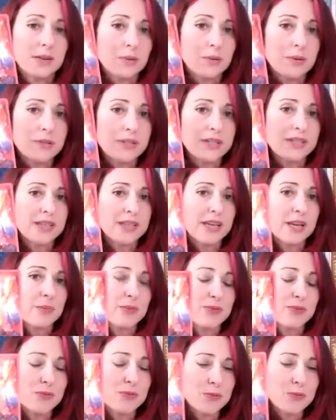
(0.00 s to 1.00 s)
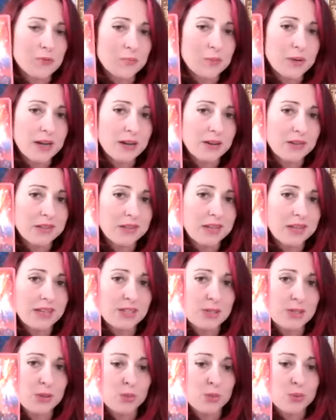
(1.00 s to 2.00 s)
What was I saying before about the
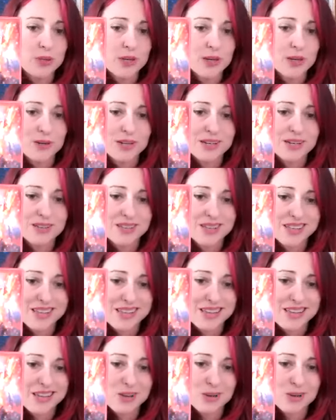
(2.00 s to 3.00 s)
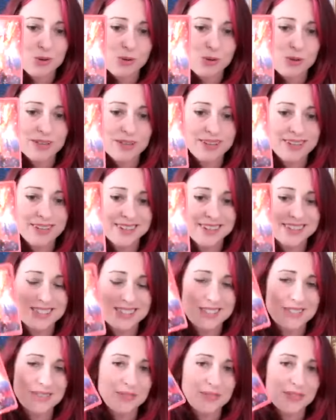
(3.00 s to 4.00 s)
Scorpio and the eagle?
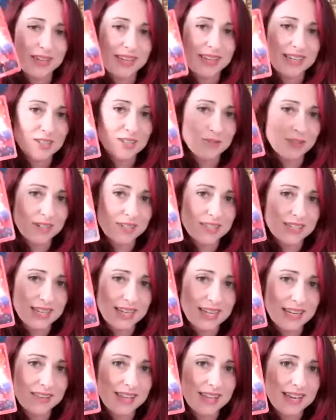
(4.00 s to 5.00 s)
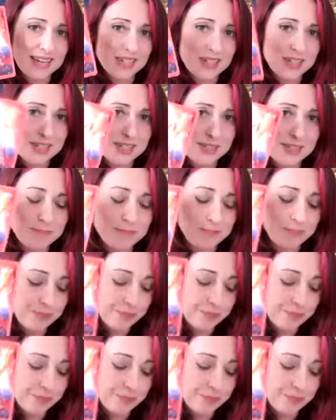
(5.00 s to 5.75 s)
It's the phoenix rising out of the ashes.